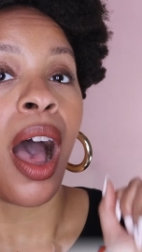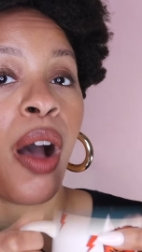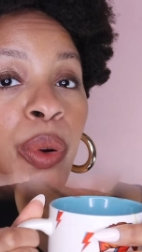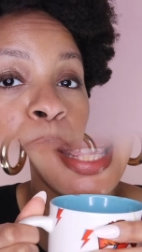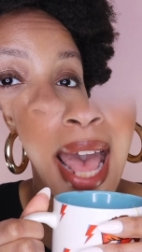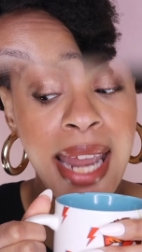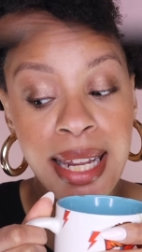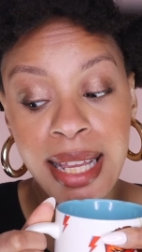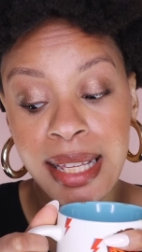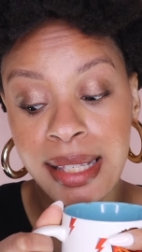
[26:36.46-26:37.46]

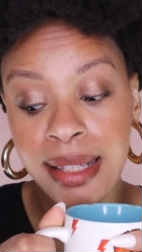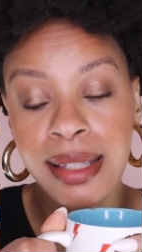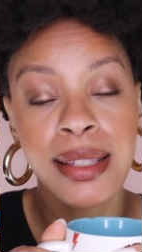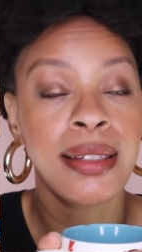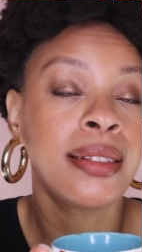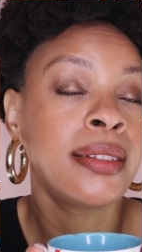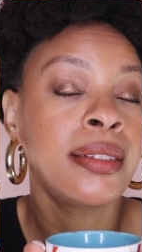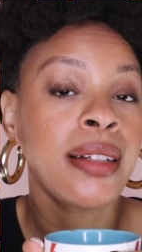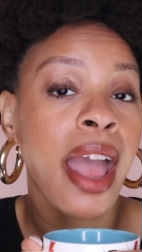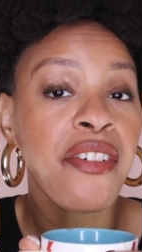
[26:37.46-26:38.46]
that is
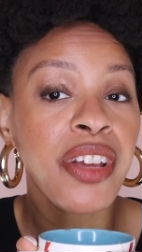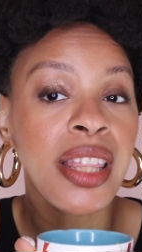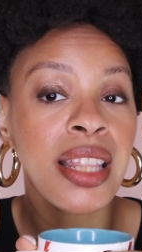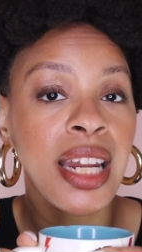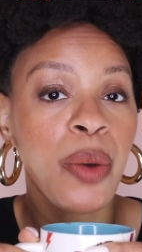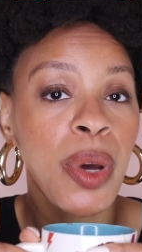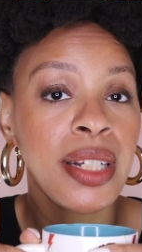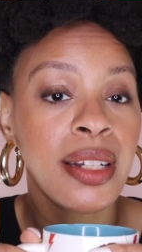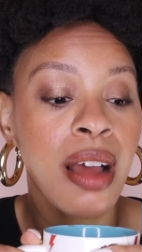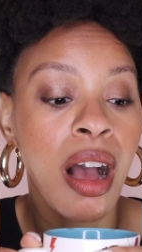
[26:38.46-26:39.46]
everything that I
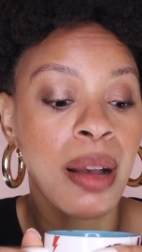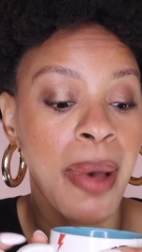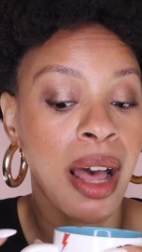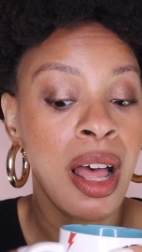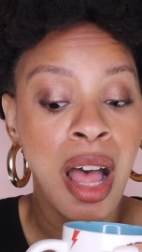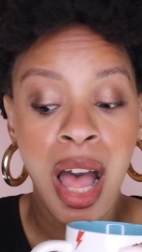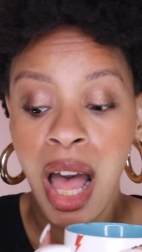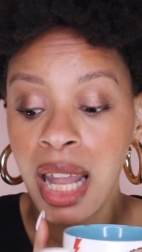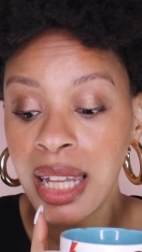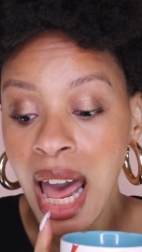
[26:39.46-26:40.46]
wanted to talk about.
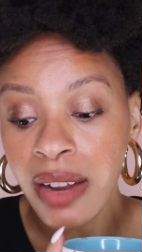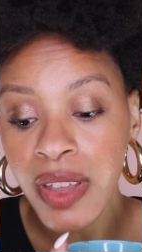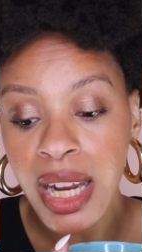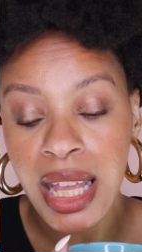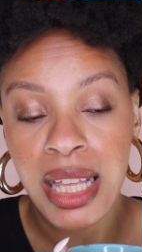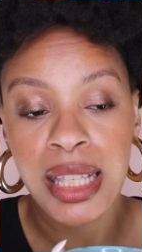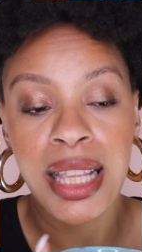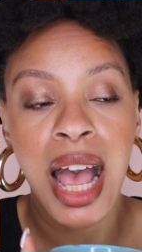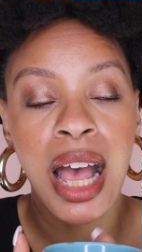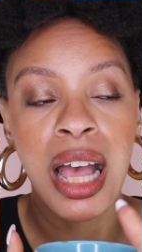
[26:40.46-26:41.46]
A lot of it
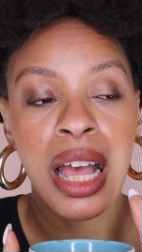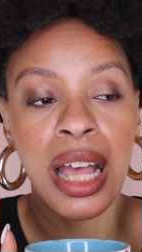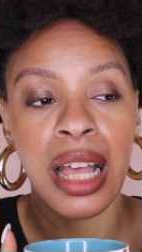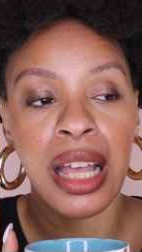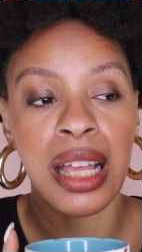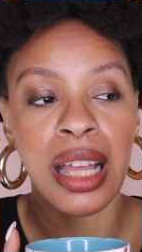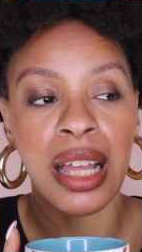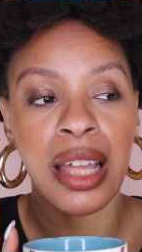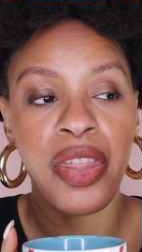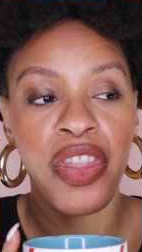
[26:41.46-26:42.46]
is
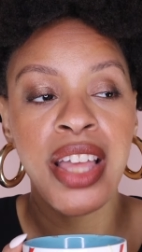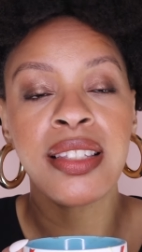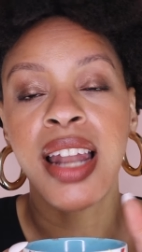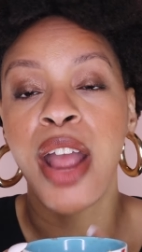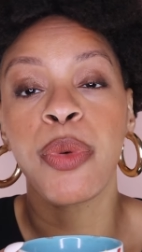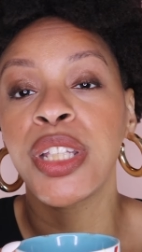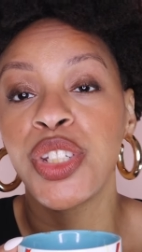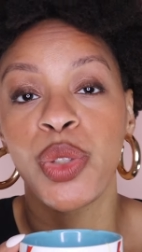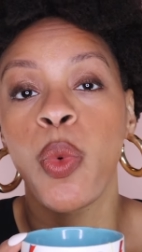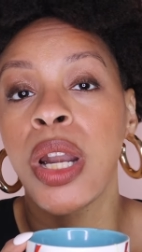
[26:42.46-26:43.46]
things that I really
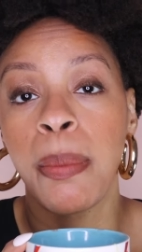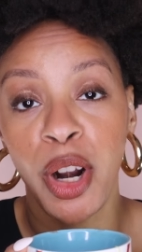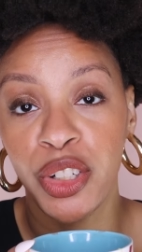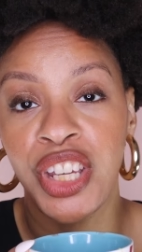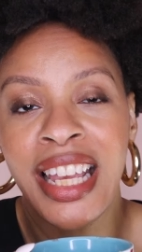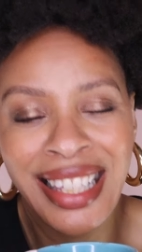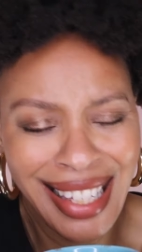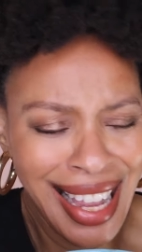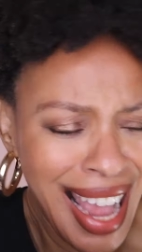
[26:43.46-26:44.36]
just want to purchase.